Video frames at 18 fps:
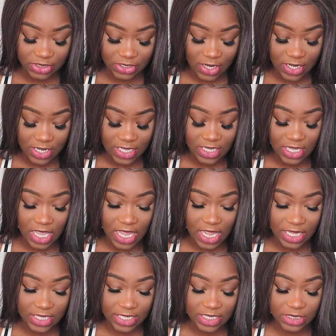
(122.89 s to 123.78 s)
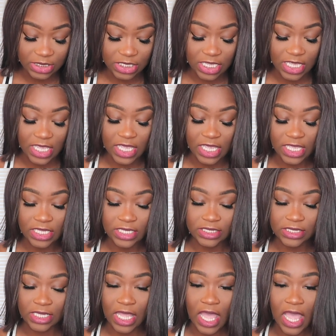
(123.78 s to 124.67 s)
starting college
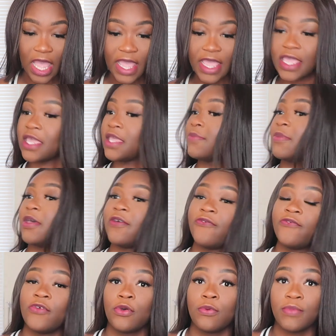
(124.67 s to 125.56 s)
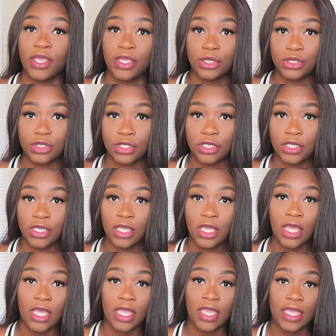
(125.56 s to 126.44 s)
and I am a film major.
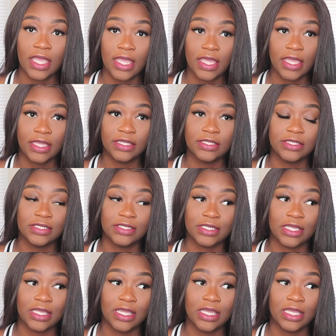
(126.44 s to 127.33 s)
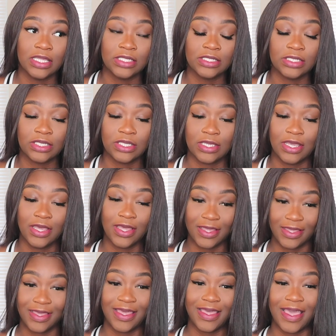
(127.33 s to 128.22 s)
And
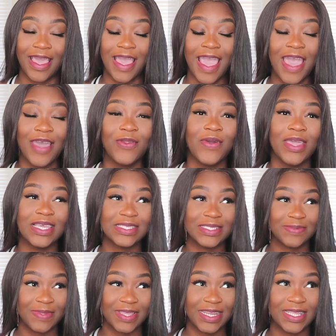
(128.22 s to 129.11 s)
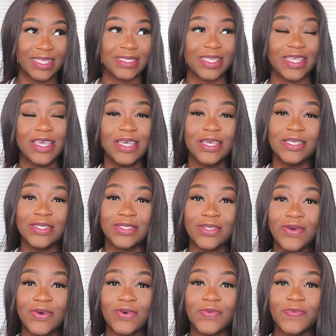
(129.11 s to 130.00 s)
how do I explain this?
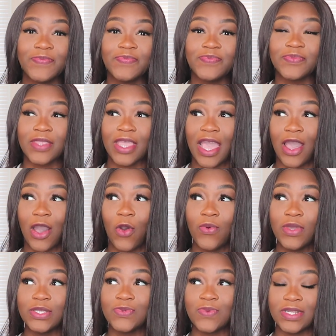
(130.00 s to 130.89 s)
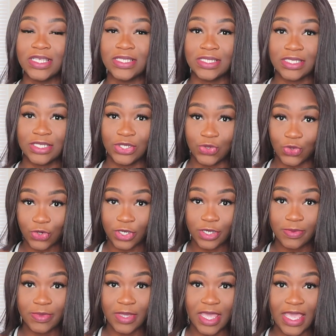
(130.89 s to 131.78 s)
So I always wanted to
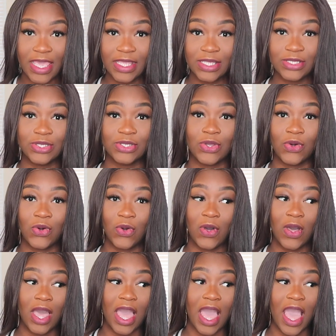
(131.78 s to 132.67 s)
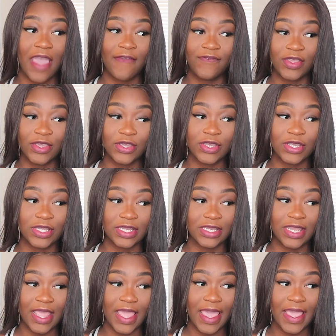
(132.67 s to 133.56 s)
dorm, and so I
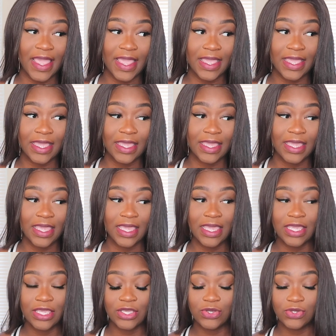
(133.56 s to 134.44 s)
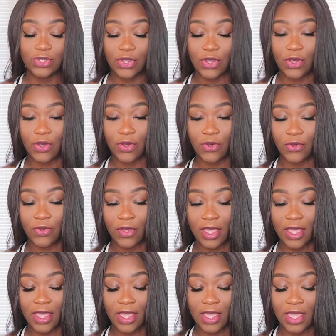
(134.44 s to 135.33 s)
figured, like, you
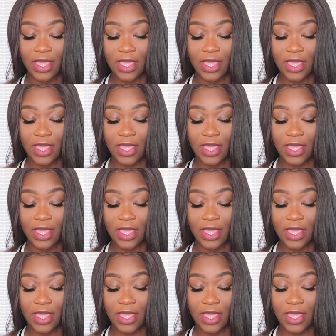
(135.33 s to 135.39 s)
know,